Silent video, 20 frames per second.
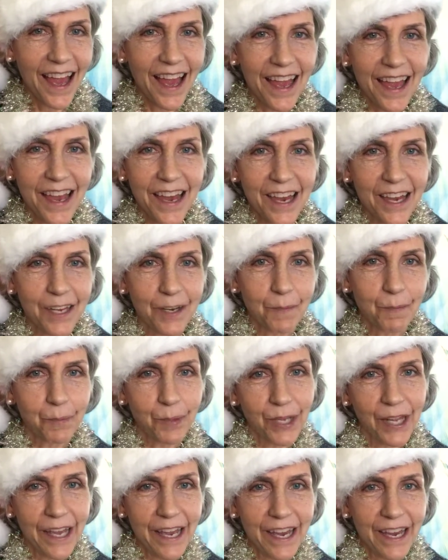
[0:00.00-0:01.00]
and
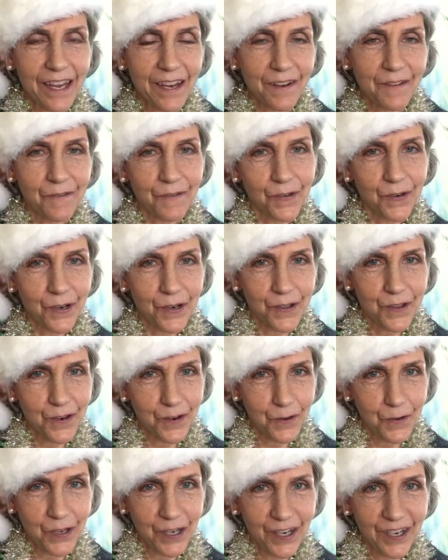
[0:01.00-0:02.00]
plan for the
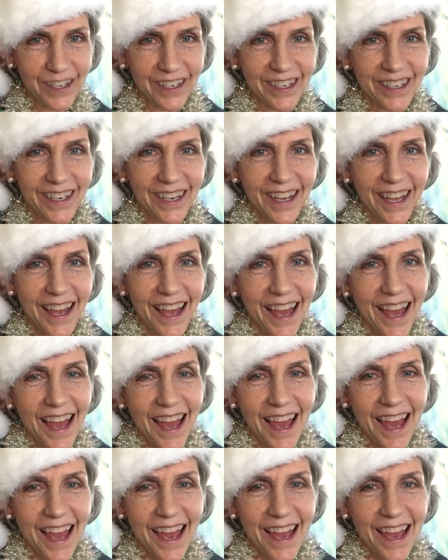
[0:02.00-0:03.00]
new year.
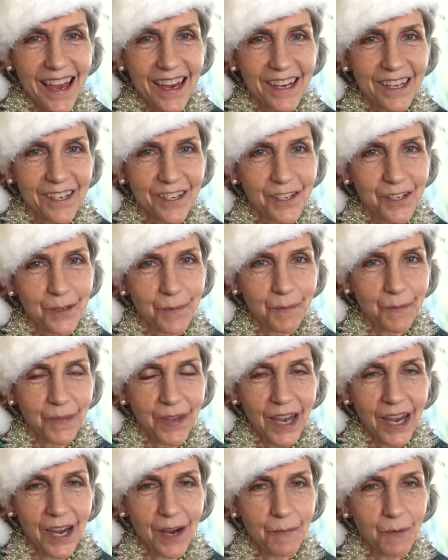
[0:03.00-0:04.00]
And
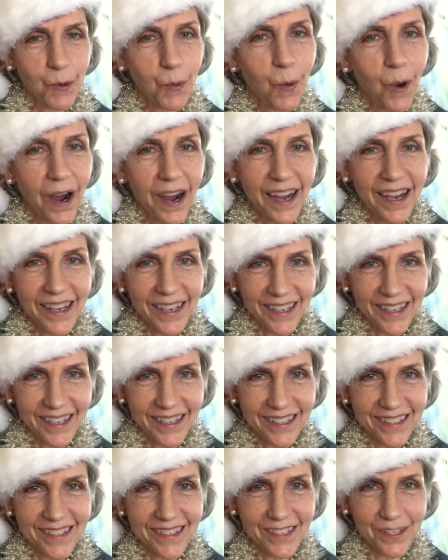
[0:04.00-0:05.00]
um, why
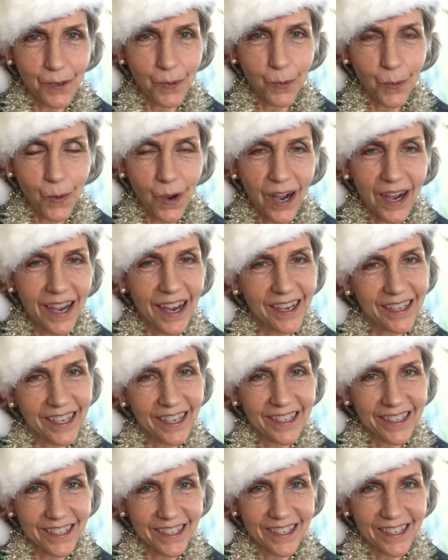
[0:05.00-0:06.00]
is why I
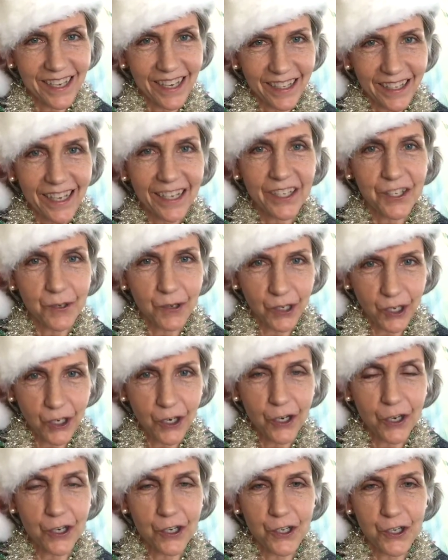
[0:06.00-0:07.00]
like to I like to
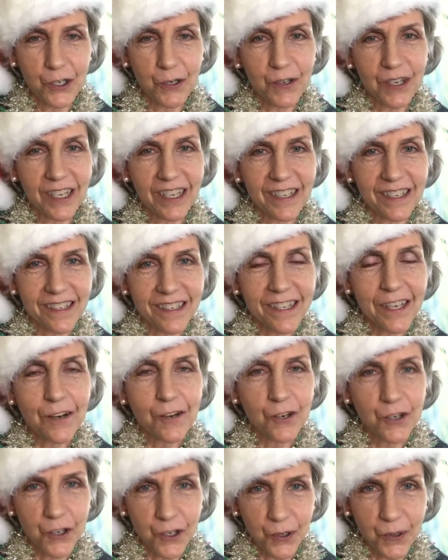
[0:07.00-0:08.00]
encourage you to
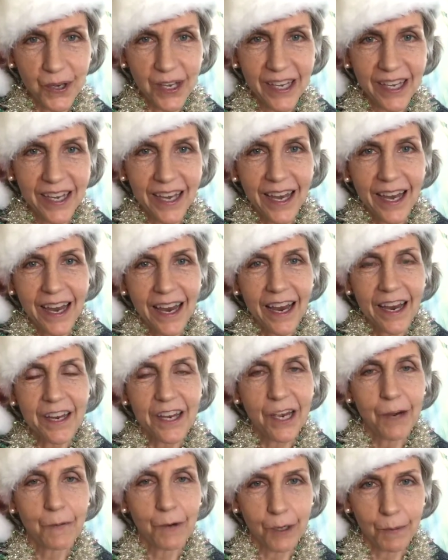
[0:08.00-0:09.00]
consider doing a
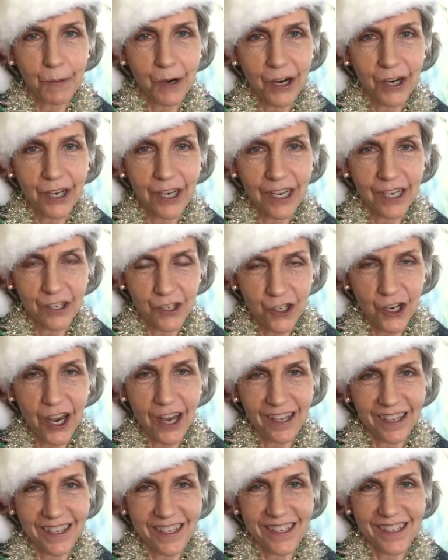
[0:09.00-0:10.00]
network marketing
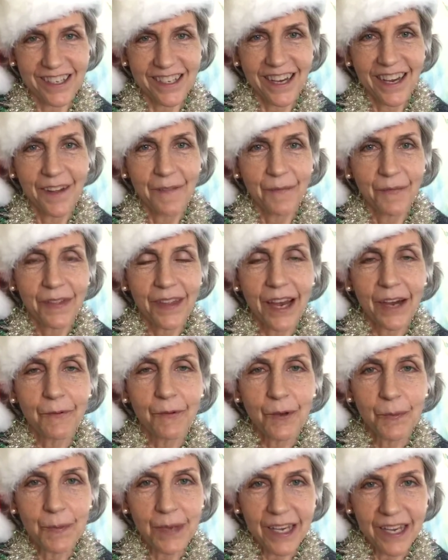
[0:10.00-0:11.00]
challenge. That
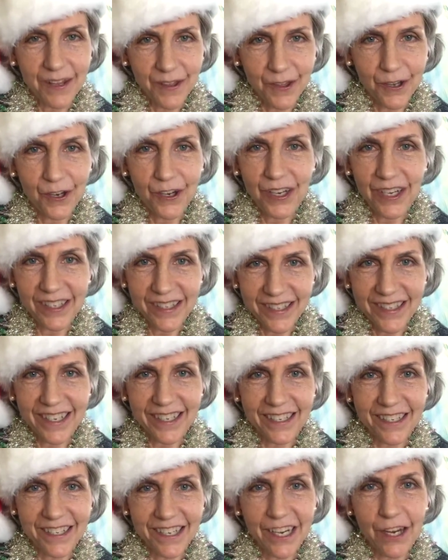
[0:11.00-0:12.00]
would be a 30,
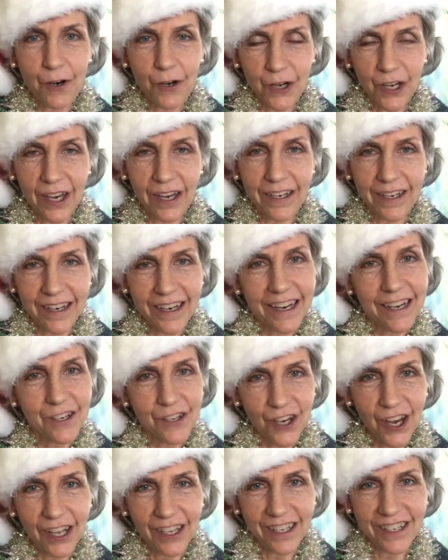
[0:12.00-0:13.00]
60, or 90 day
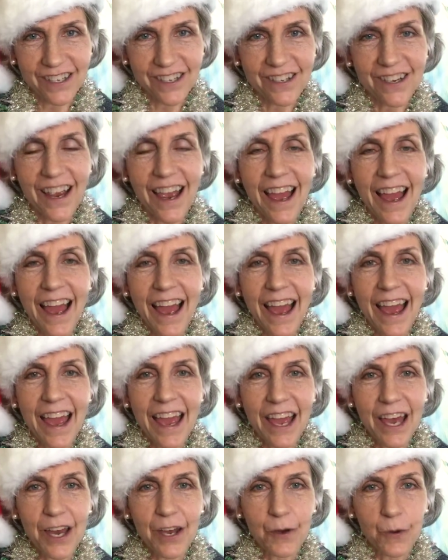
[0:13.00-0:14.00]
challenge.
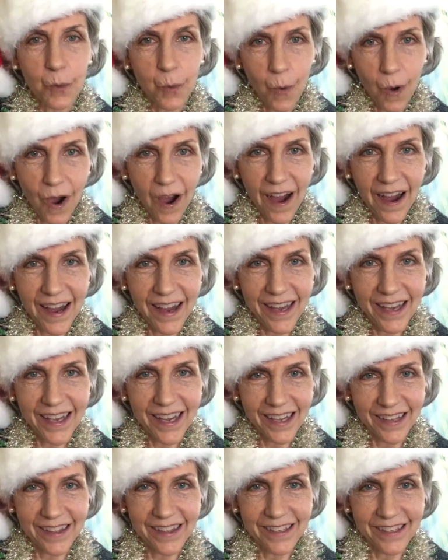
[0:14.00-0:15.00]
And why
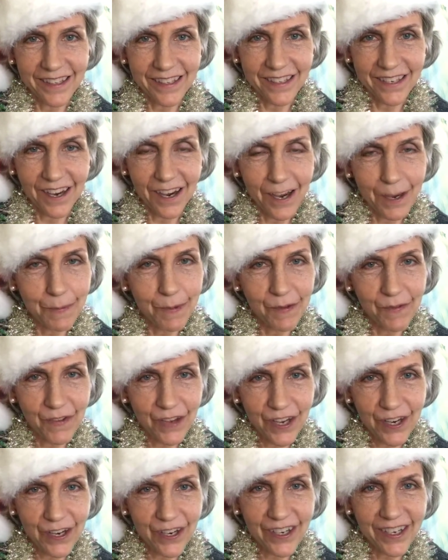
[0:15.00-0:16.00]
at this time of
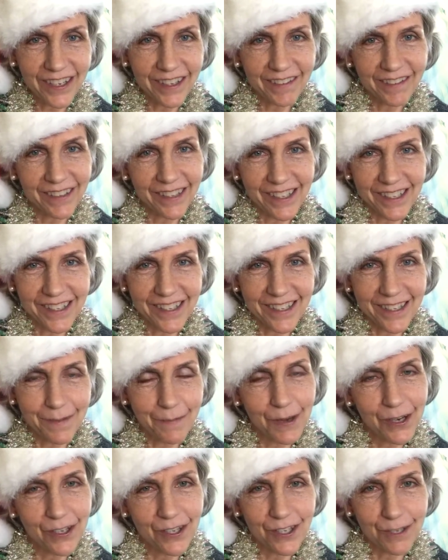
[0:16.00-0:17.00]
year? Well, it's the
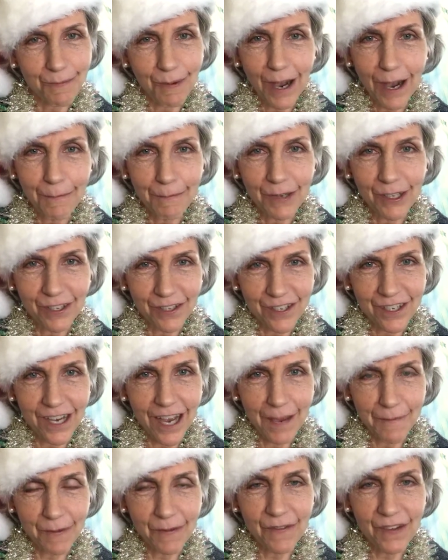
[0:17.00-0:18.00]
most popular
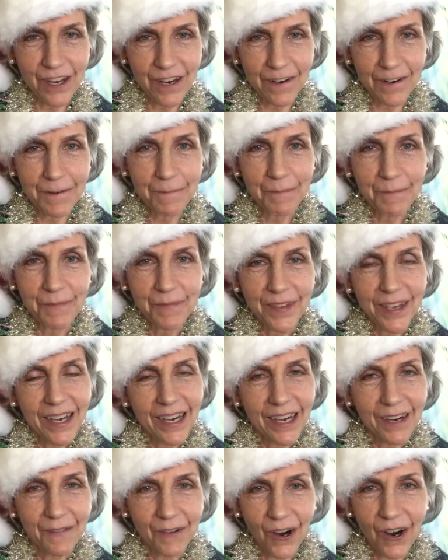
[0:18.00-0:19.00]
time of year
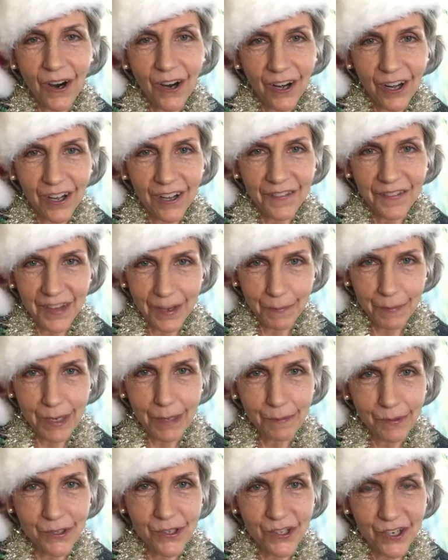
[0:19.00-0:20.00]
of all that
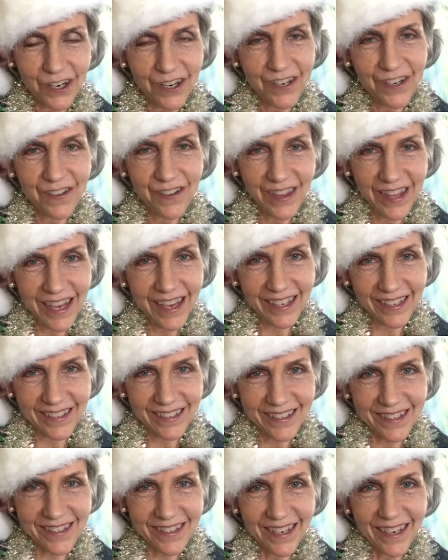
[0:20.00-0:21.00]
people start new
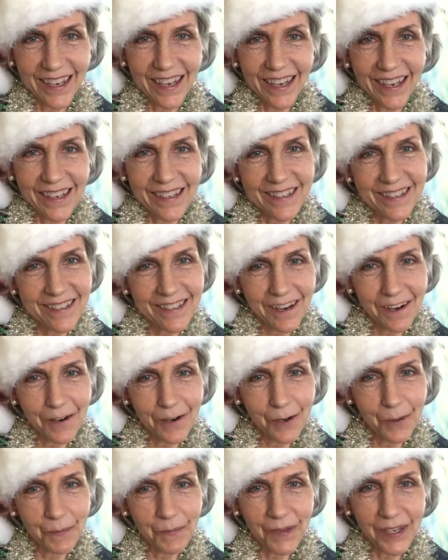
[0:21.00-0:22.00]
things.
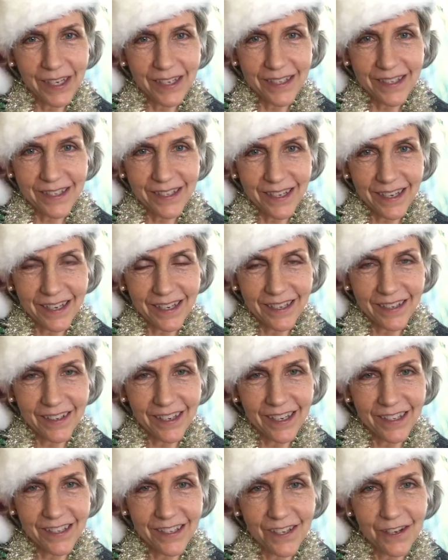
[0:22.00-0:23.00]
So it's a,
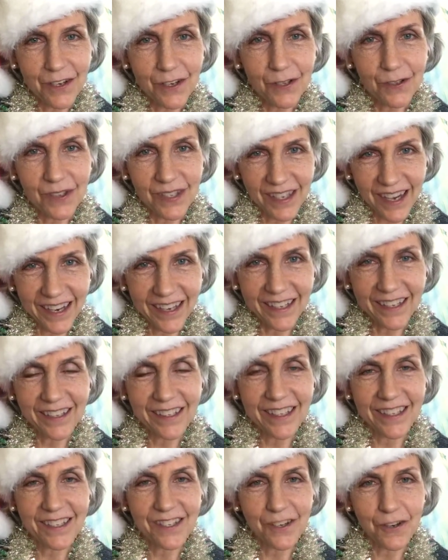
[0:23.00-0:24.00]
it's a new
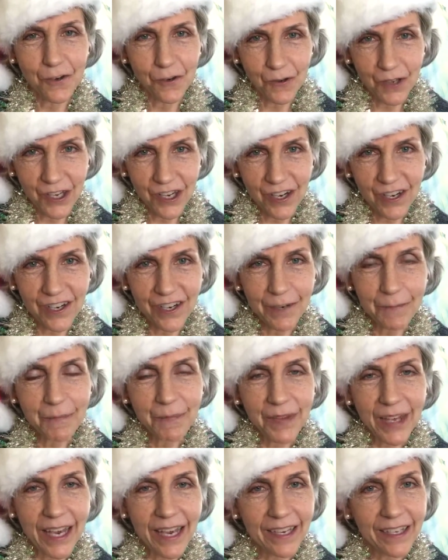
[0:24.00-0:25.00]
cycle, it's a new year,
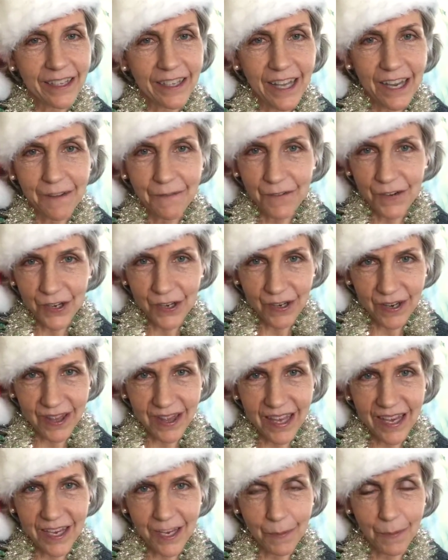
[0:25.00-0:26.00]
and love for you to
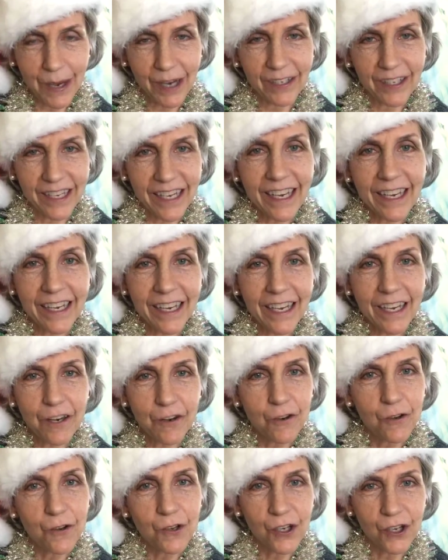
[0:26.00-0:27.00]
think about
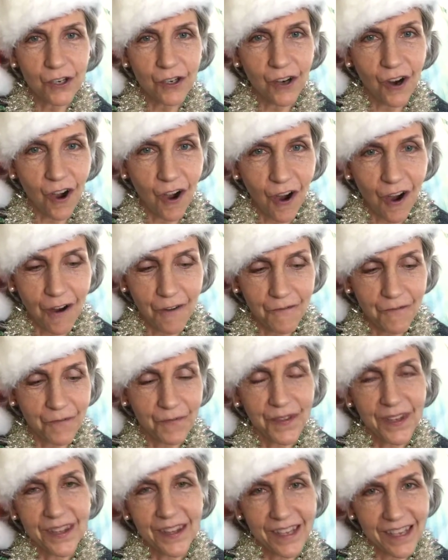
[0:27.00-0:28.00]
kicking New Year off,
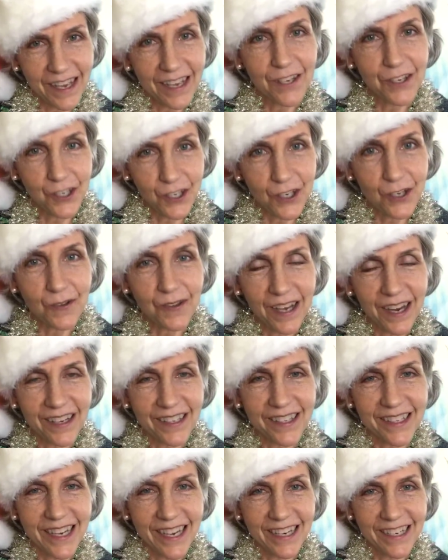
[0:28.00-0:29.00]
the
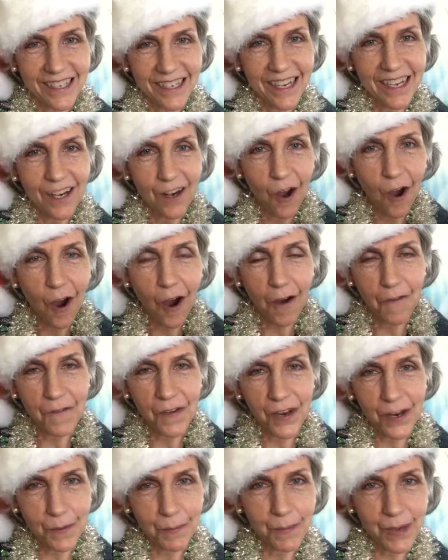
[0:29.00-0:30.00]
2018 off
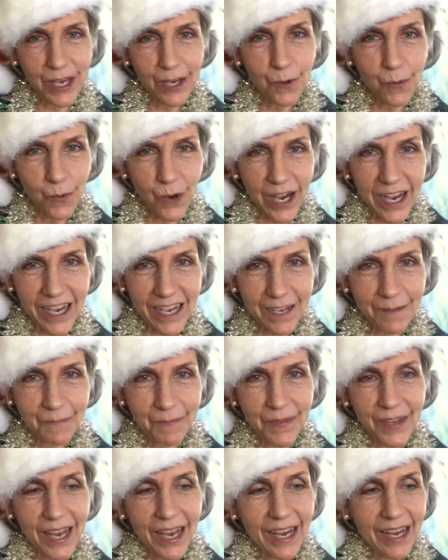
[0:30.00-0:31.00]
in a big way,
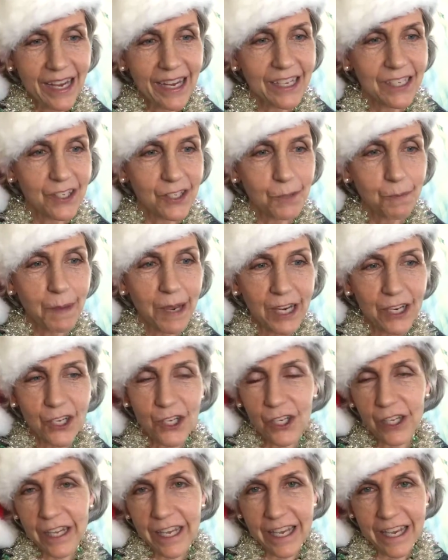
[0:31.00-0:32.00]

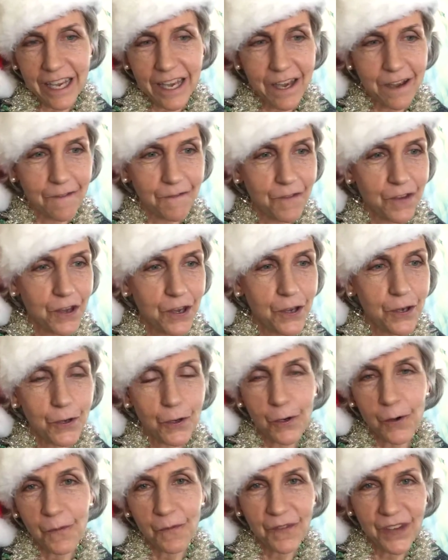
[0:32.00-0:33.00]
especially if
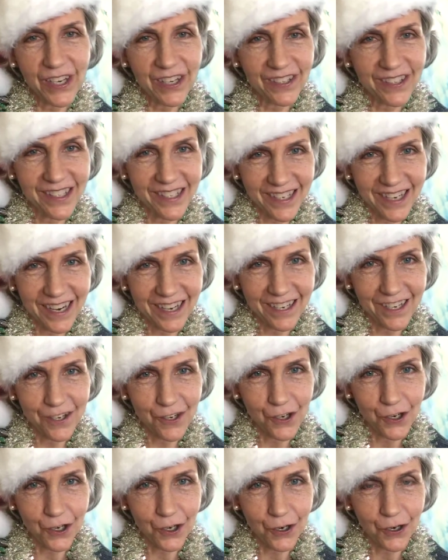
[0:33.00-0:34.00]
you feel stuck
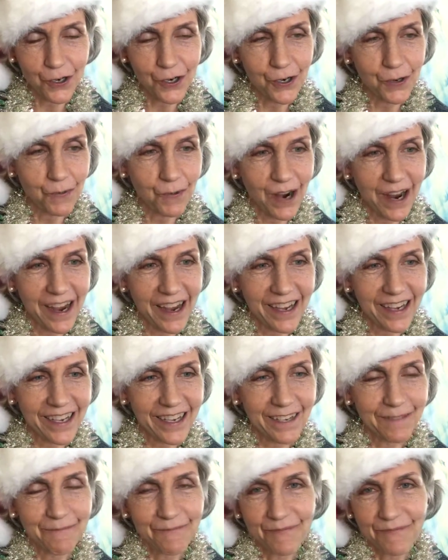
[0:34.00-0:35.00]
at your current
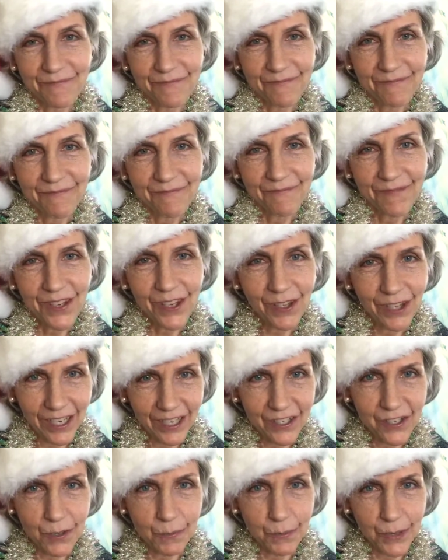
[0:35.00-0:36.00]
rank, you'd
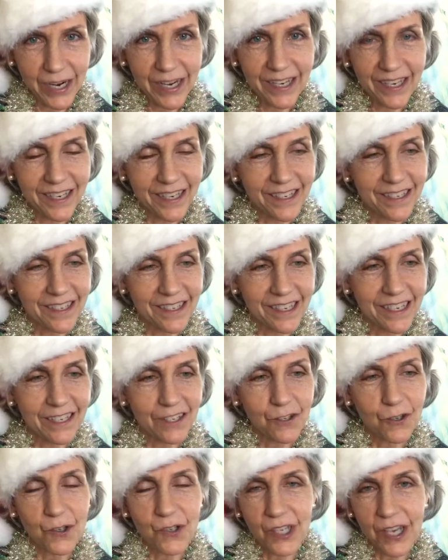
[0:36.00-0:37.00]
like to break into
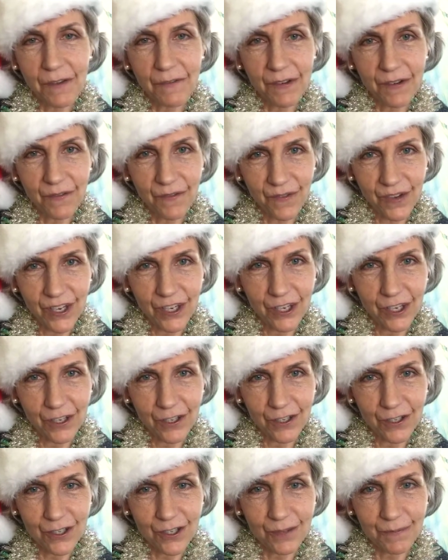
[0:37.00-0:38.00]
six or seven
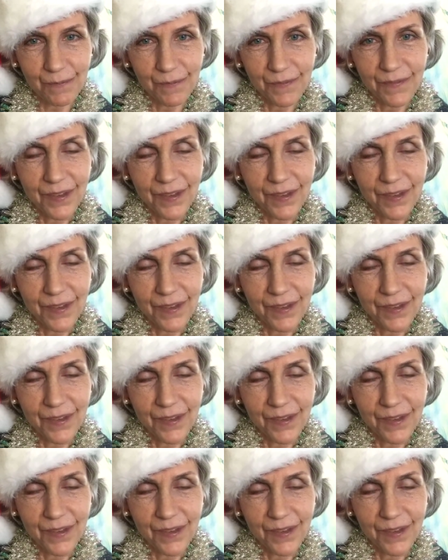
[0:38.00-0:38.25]
figures,